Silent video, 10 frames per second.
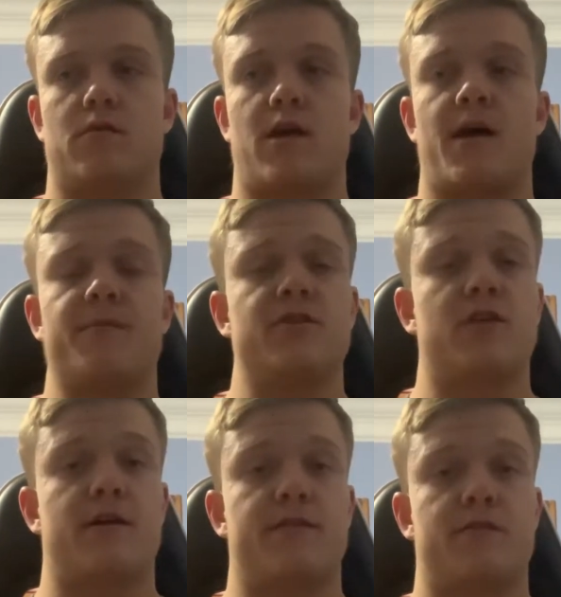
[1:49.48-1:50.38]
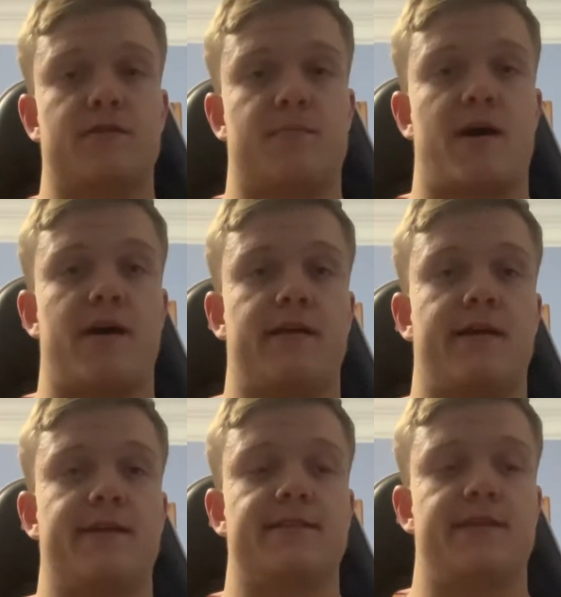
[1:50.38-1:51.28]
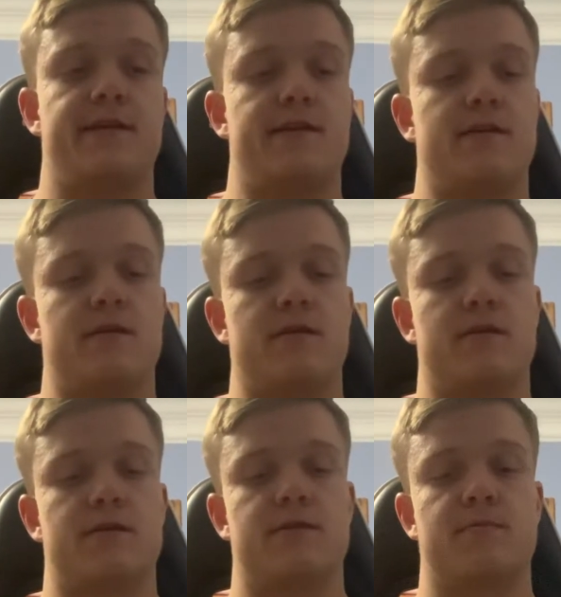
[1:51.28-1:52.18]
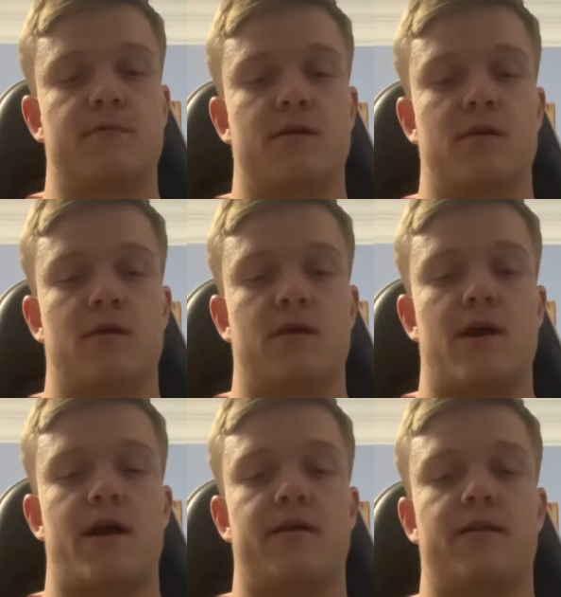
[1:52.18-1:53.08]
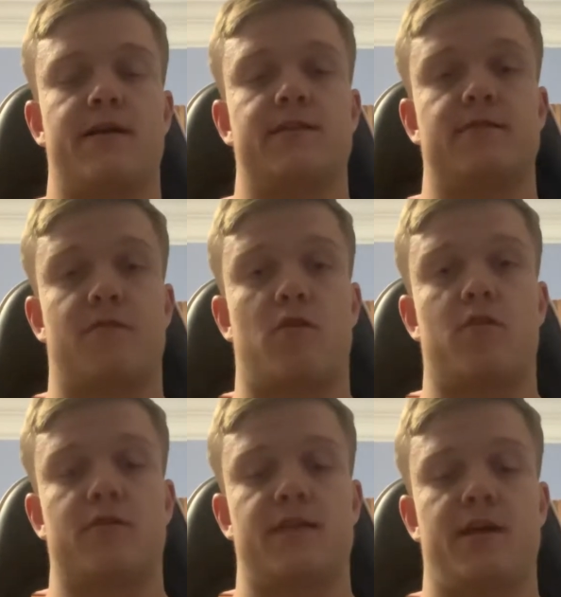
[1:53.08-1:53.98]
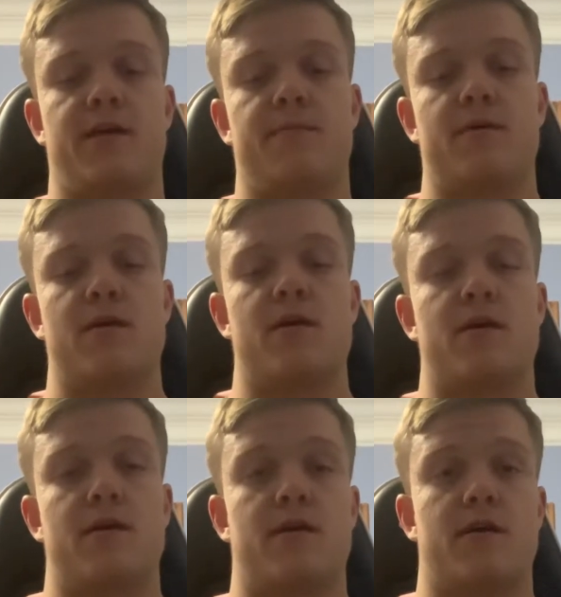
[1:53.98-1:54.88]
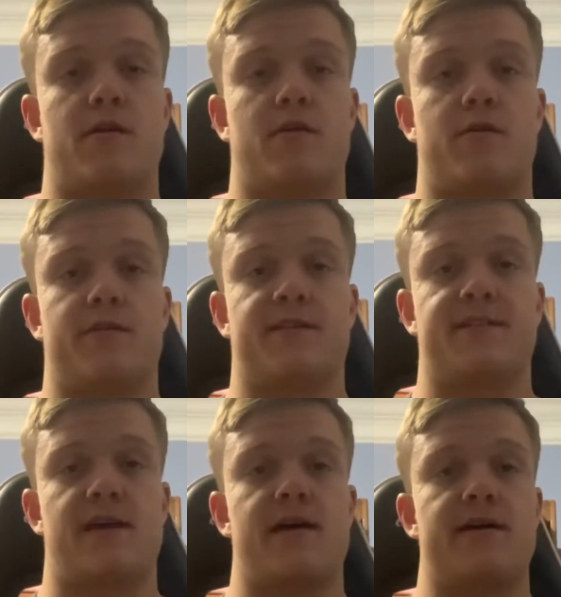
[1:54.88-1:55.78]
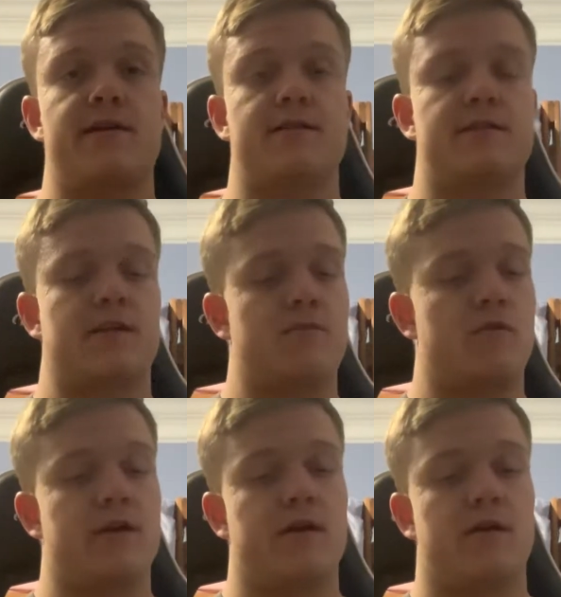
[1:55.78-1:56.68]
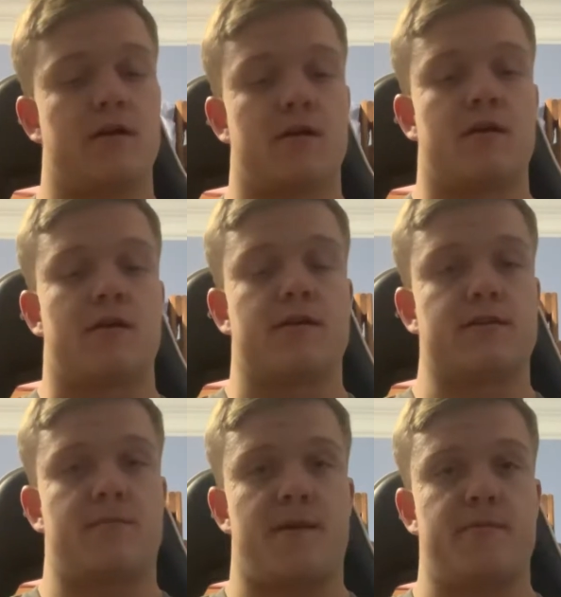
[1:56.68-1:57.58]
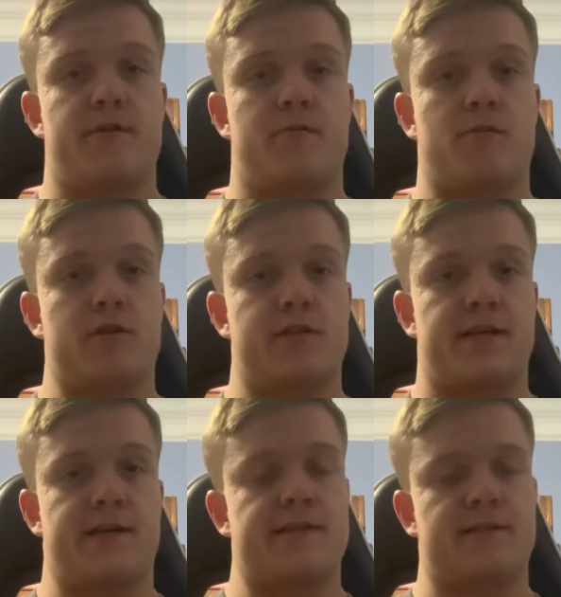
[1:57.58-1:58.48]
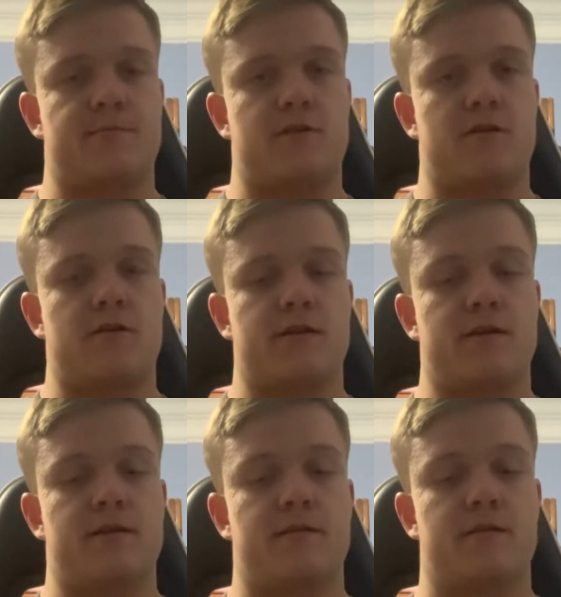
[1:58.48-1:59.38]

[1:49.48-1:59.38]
going to try and throw some highlights in, some highlights of our team on the side somewhere, so maybe you can watch that as I'm talking.